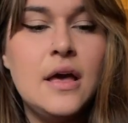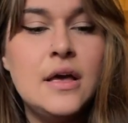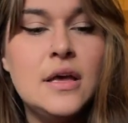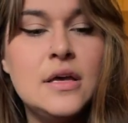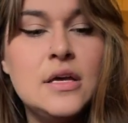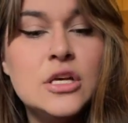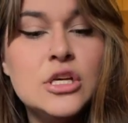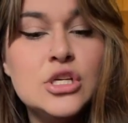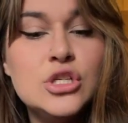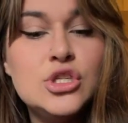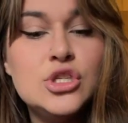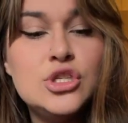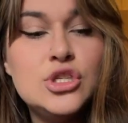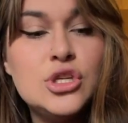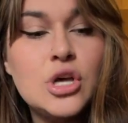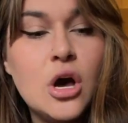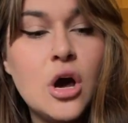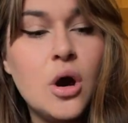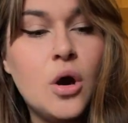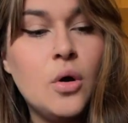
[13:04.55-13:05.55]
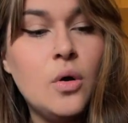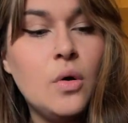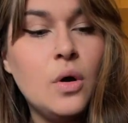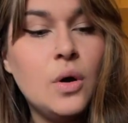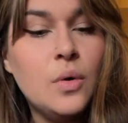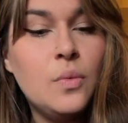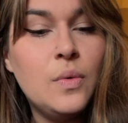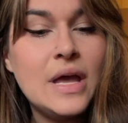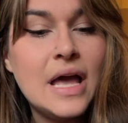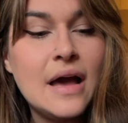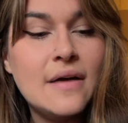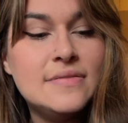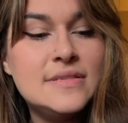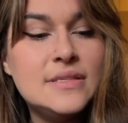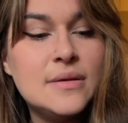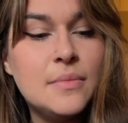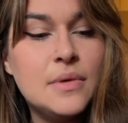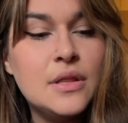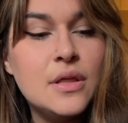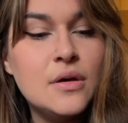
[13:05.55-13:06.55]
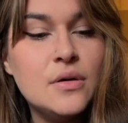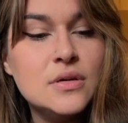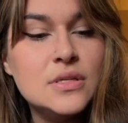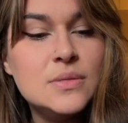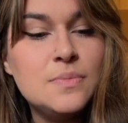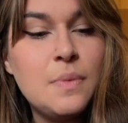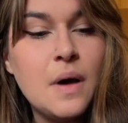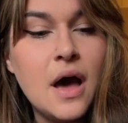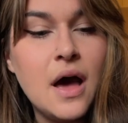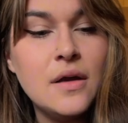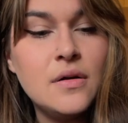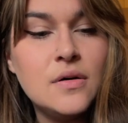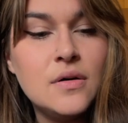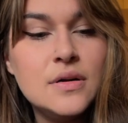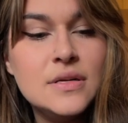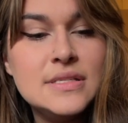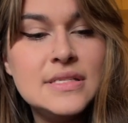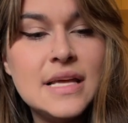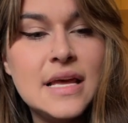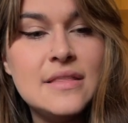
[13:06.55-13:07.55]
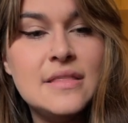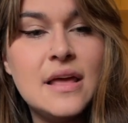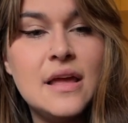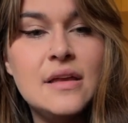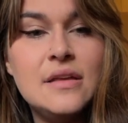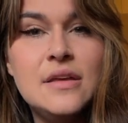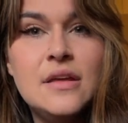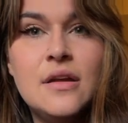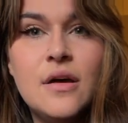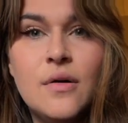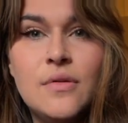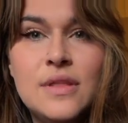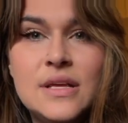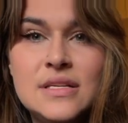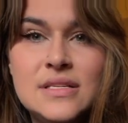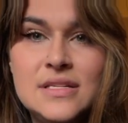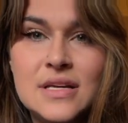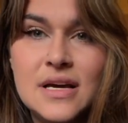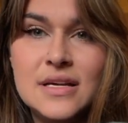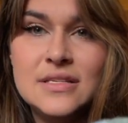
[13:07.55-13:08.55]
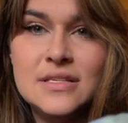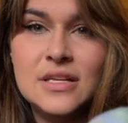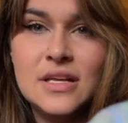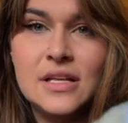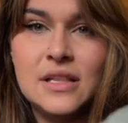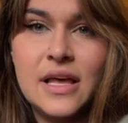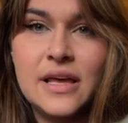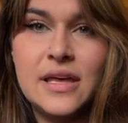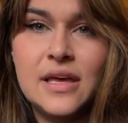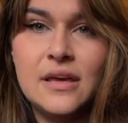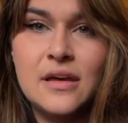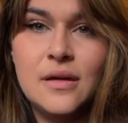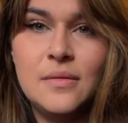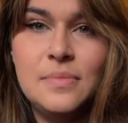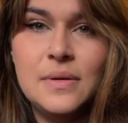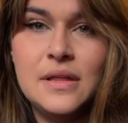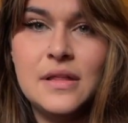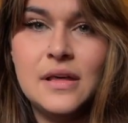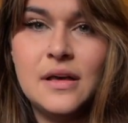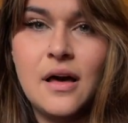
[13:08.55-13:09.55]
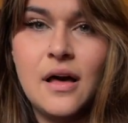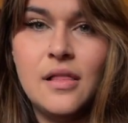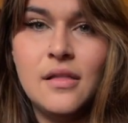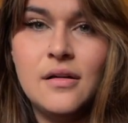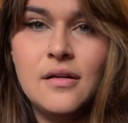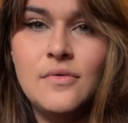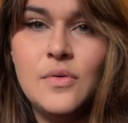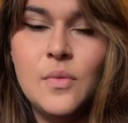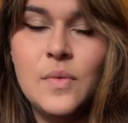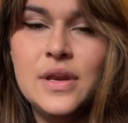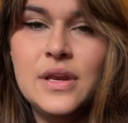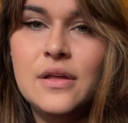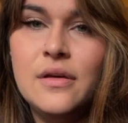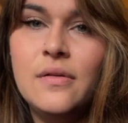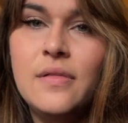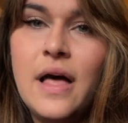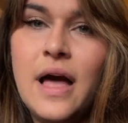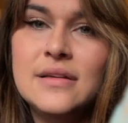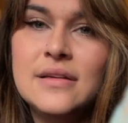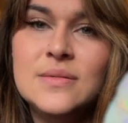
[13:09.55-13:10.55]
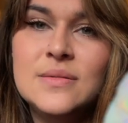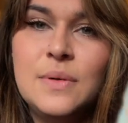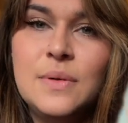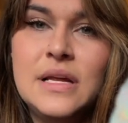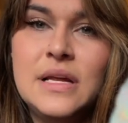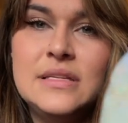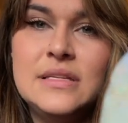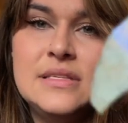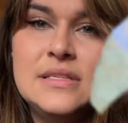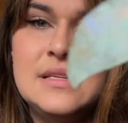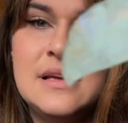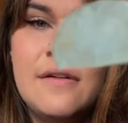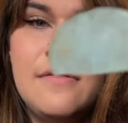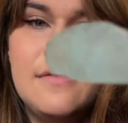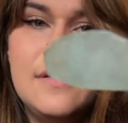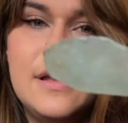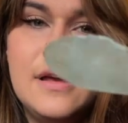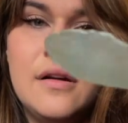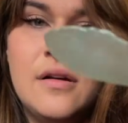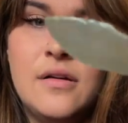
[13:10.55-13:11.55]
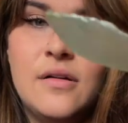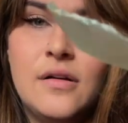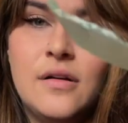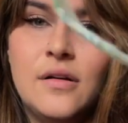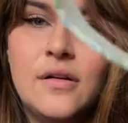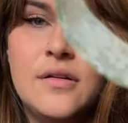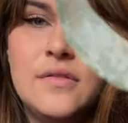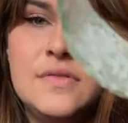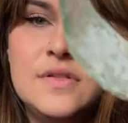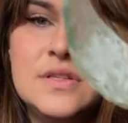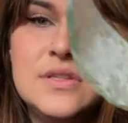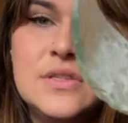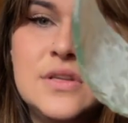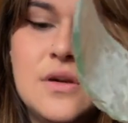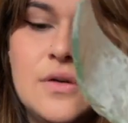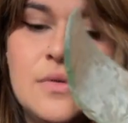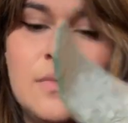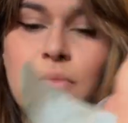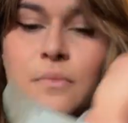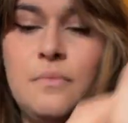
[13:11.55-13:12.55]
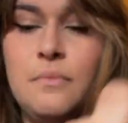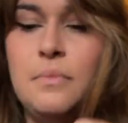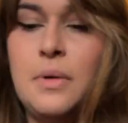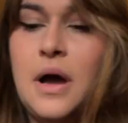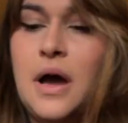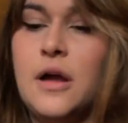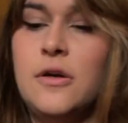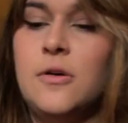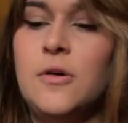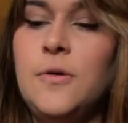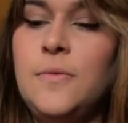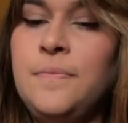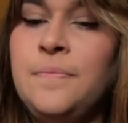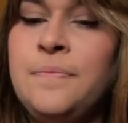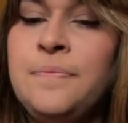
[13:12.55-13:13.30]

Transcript: So we have some of those bottles, and then, you know, this does look like it could be the color of a window glass, but it's definitely curved, so bottle.